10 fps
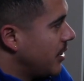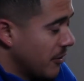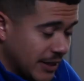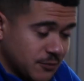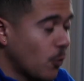
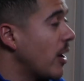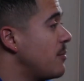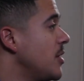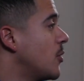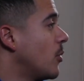that's 4
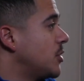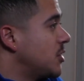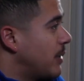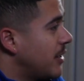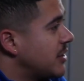AP courses
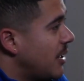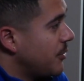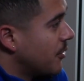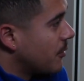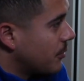by the time
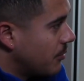you're